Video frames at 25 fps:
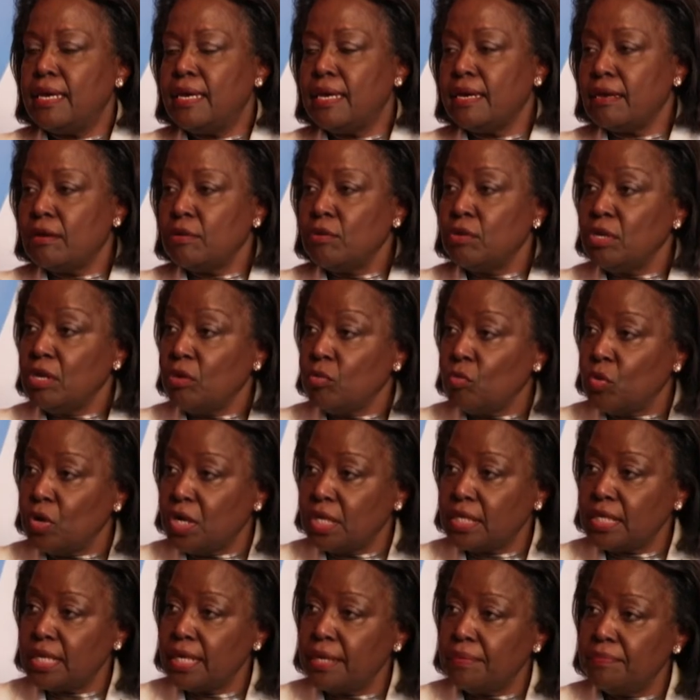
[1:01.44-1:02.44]
including
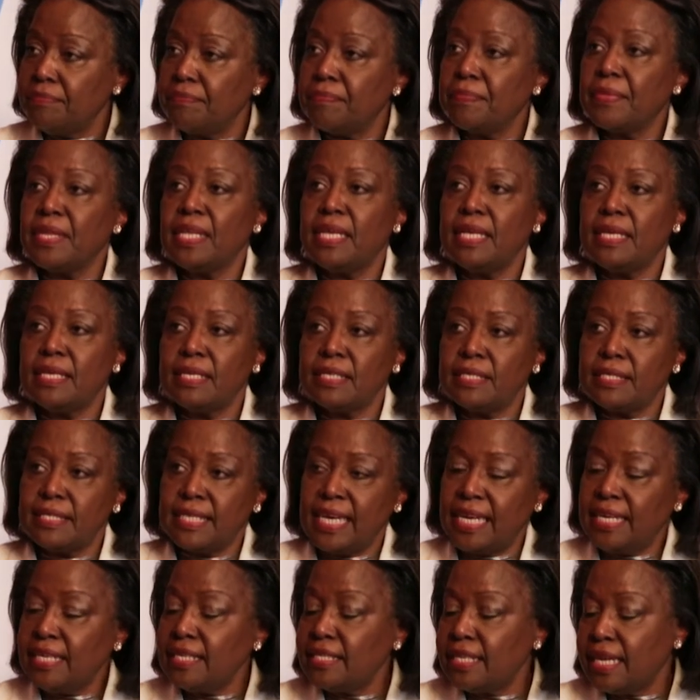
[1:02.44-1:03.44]
water,
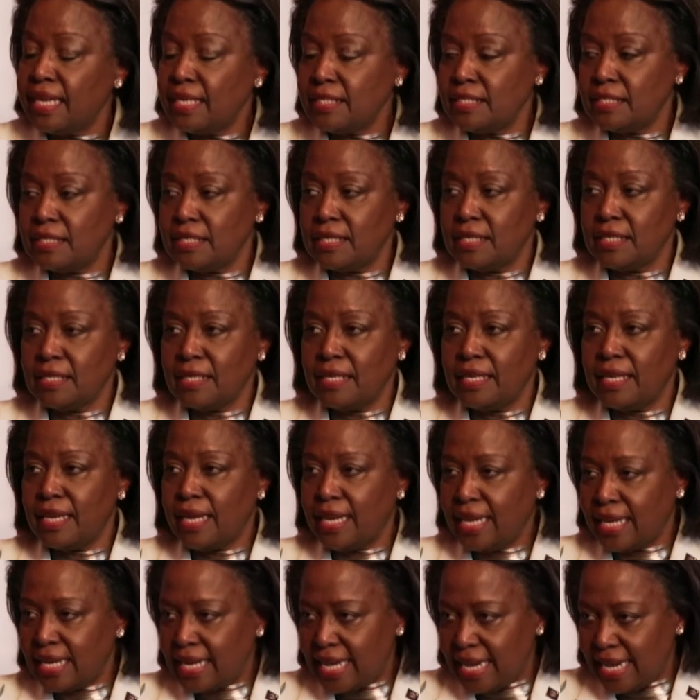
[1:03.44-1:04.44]
sanitation,
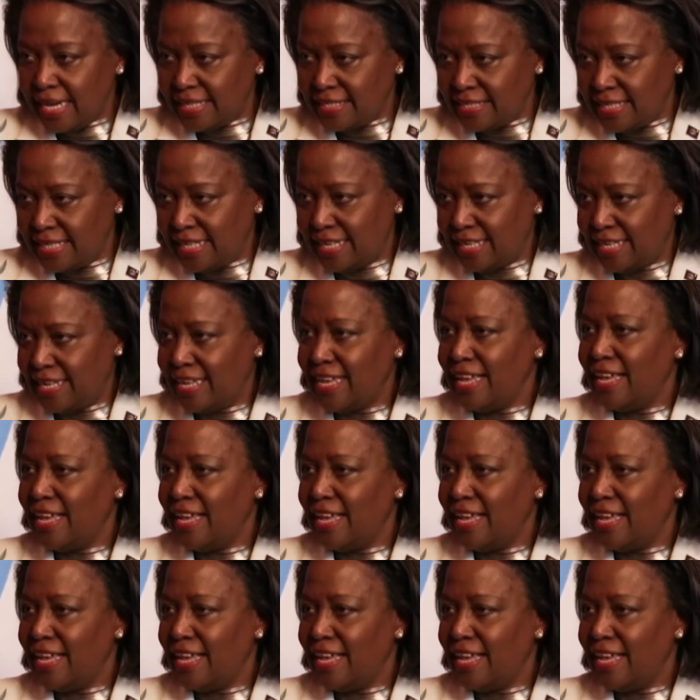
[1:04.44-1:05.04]
and hygiene.